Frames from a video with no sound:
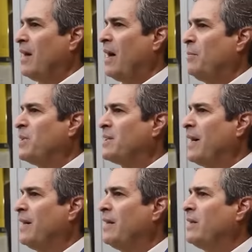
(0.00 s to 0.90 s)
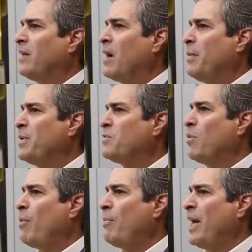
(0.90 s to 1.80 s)
I must highlight the comments
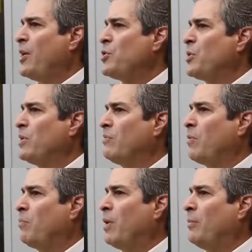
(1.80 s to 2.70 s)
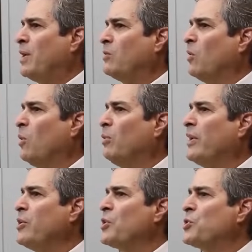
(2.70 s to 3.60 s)
from a manager of a prominent global
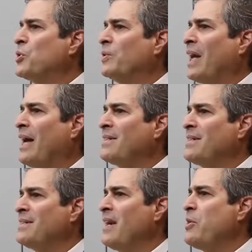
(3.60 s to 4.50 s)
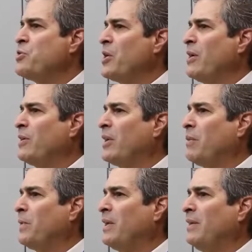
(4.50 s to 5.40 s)
industrial gases and engineering
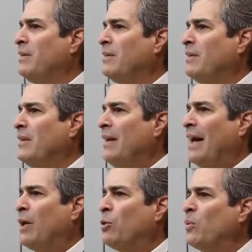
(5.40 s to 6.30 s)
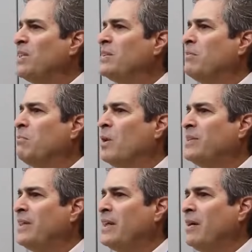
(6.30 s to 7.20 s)
company at a recent
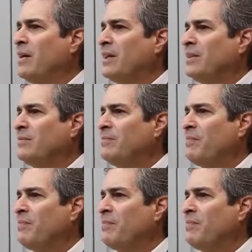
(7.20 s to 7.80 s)
multi-day audit.